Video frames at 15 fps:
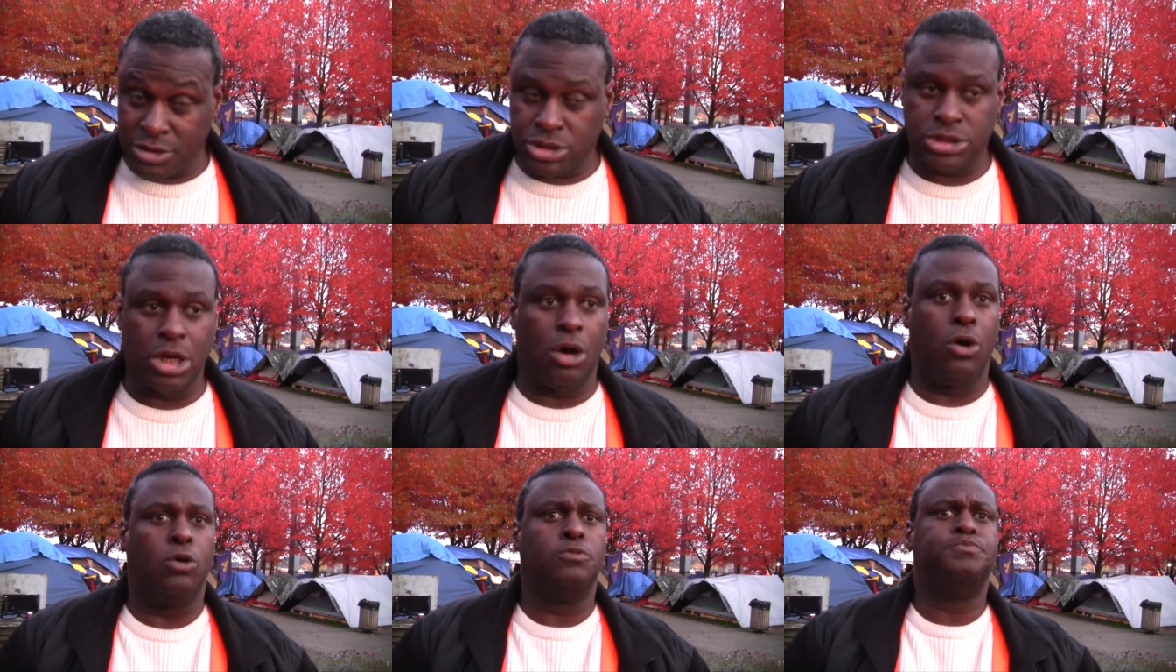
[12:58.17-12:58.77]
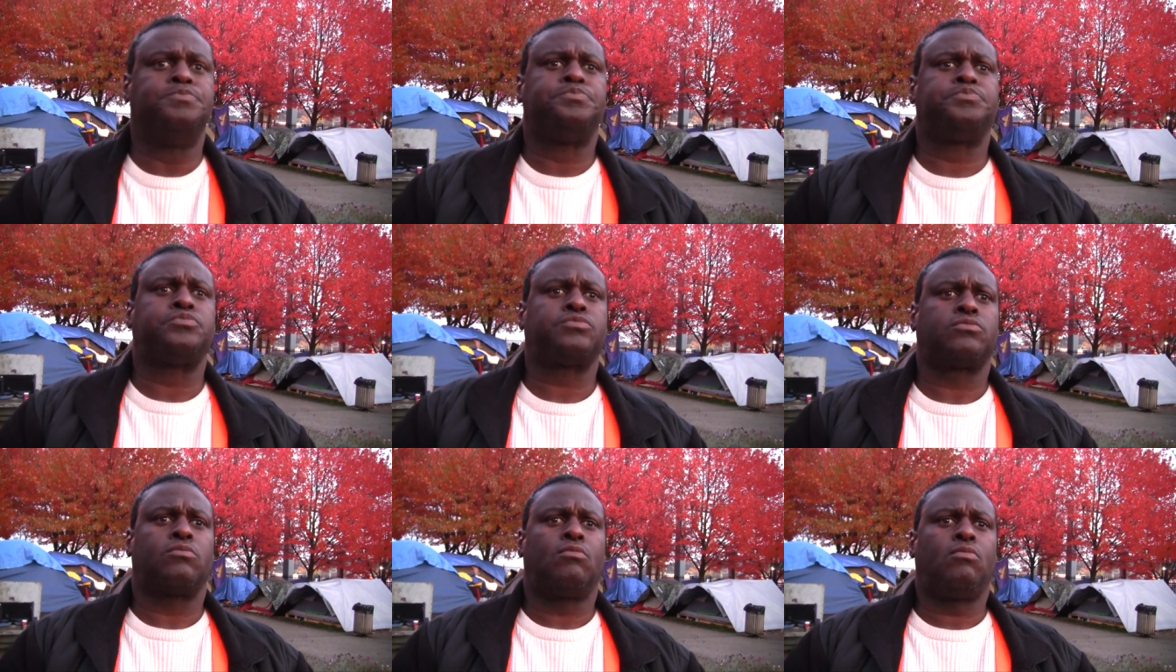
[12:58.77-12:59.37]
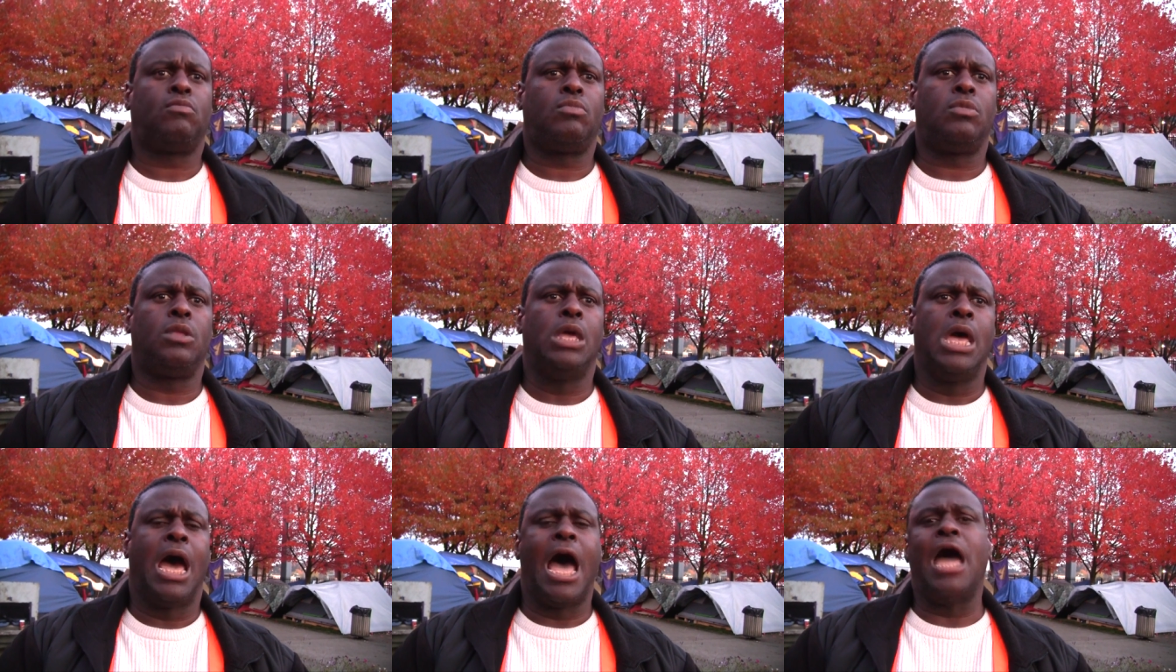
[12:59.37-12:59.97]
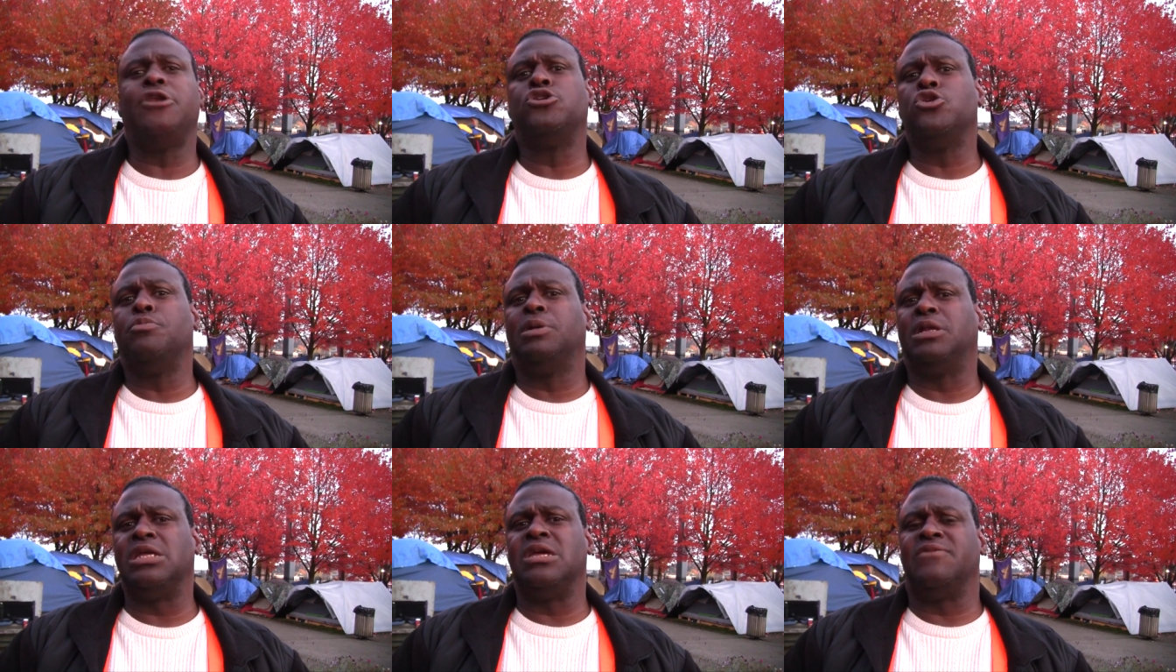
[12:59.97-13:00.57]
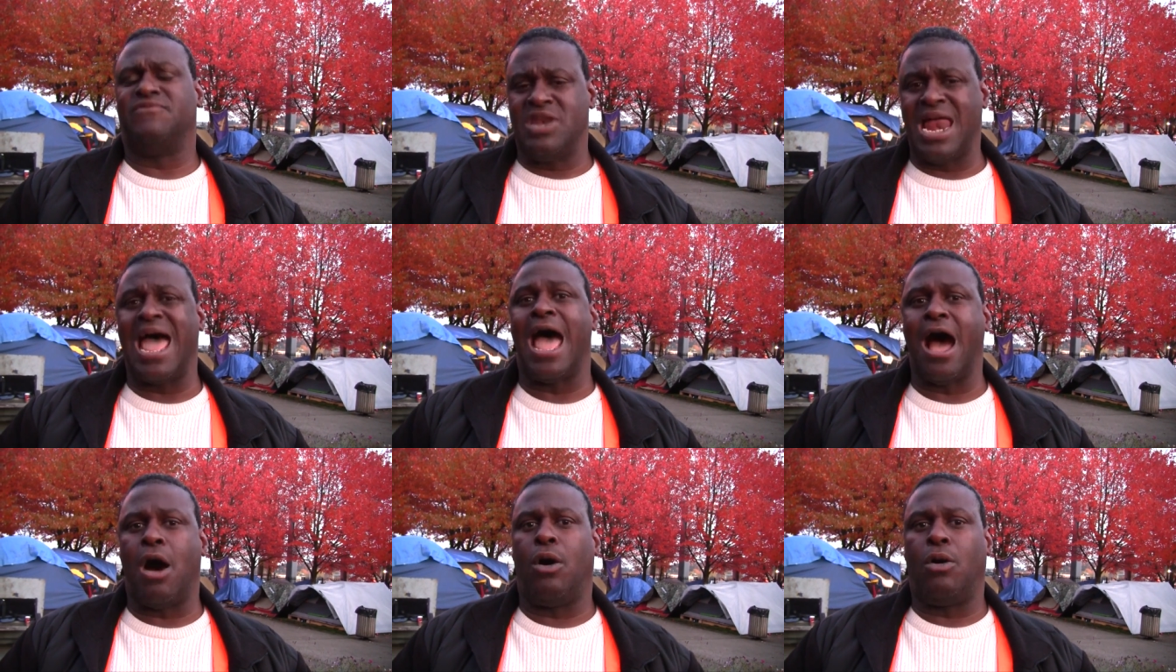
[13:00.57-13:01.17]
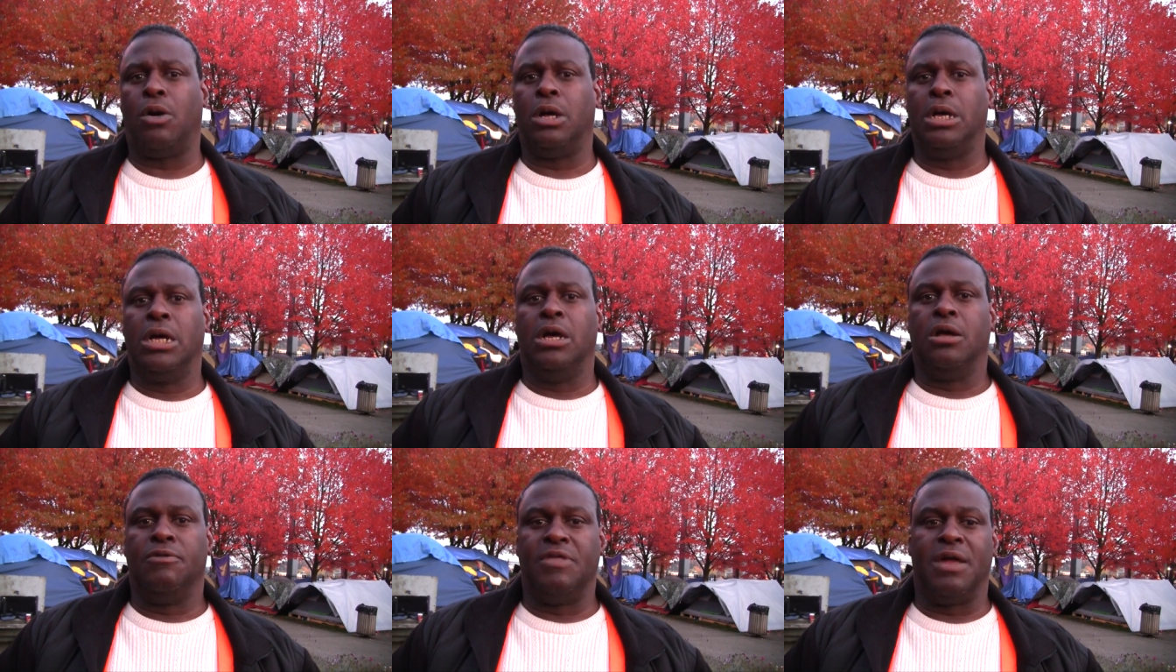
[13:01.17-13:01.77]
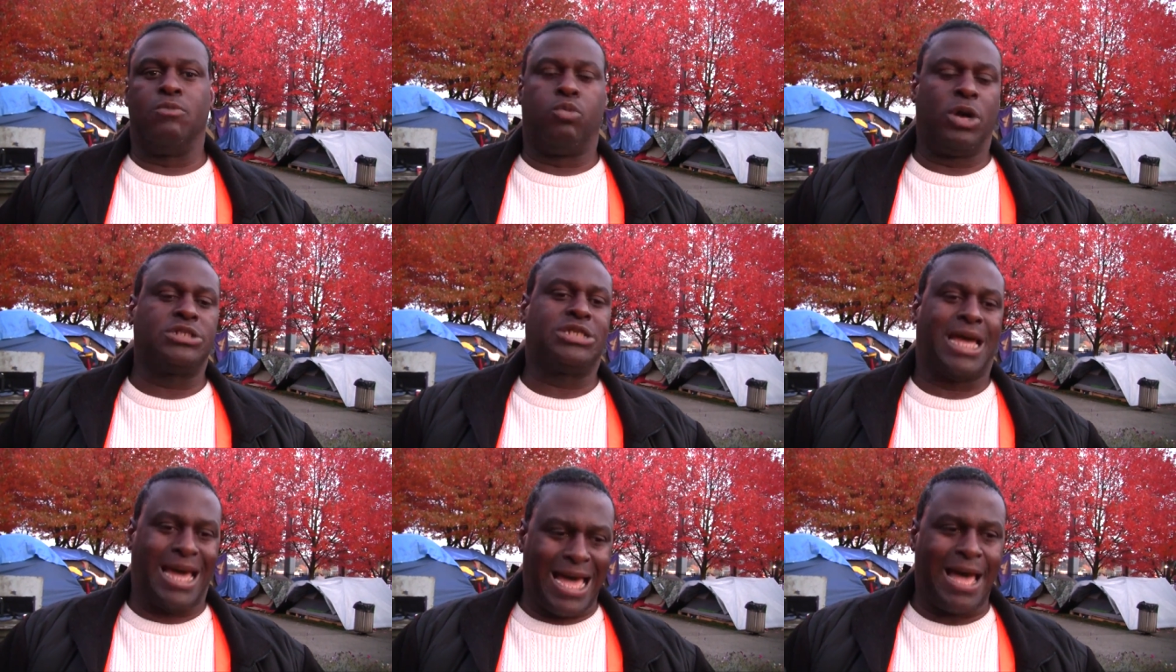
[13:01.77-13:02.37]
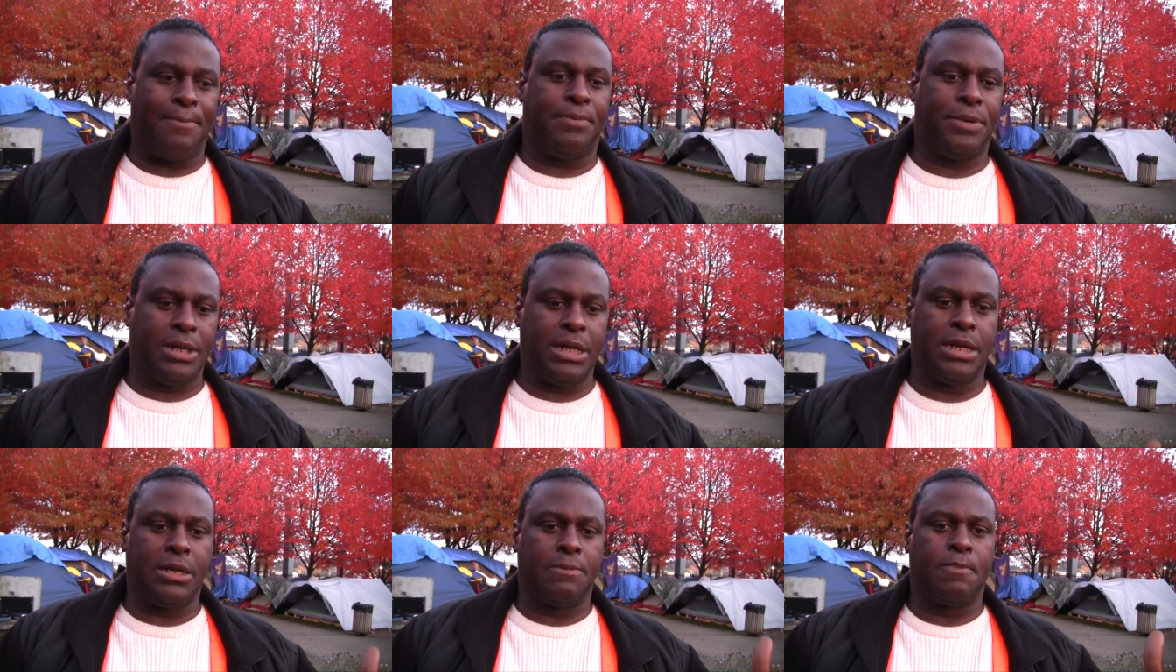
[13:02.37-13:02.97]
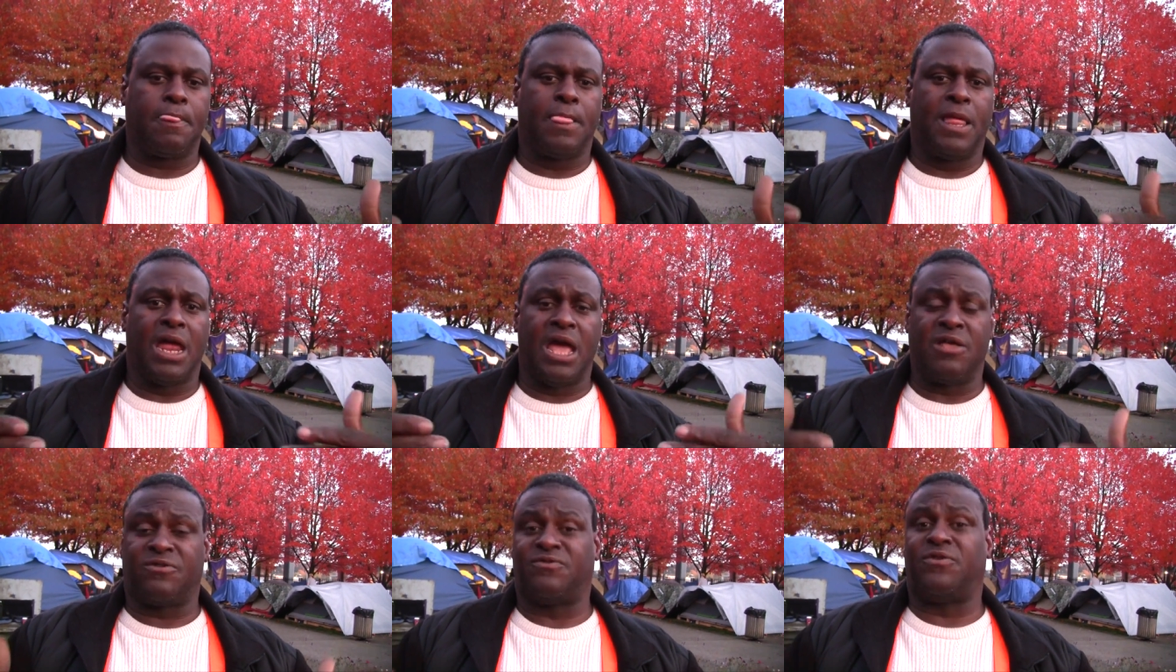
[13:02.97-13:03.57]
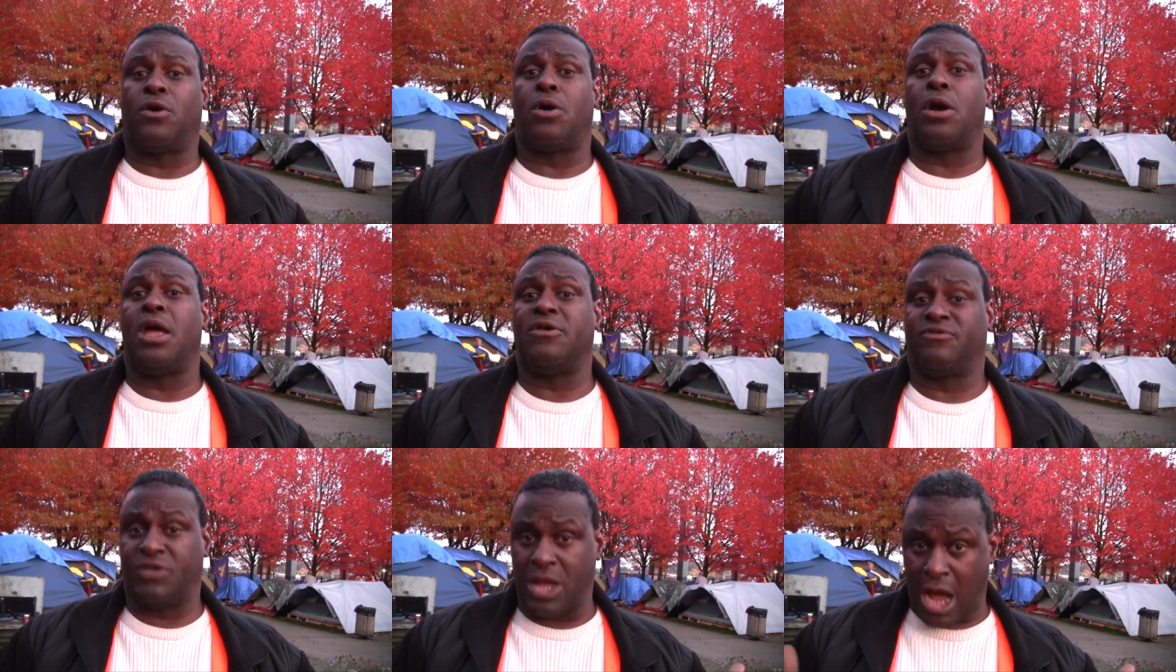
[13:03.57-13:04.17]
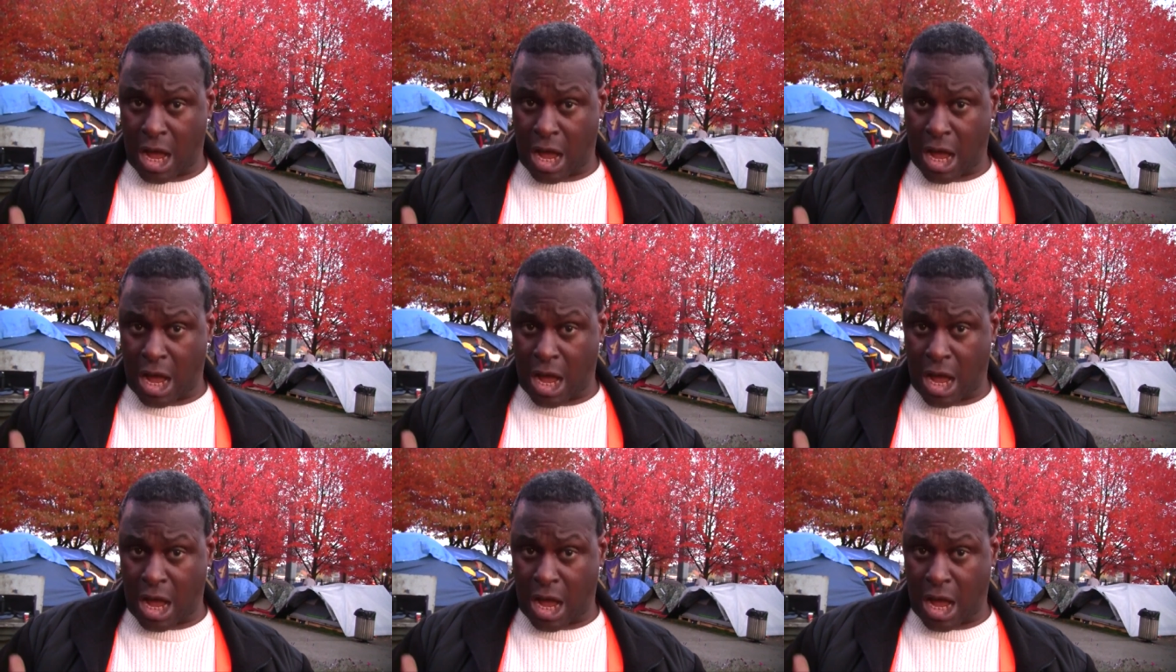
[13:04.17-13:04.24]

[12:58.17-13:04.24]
So I do believe now that what's happening as far as the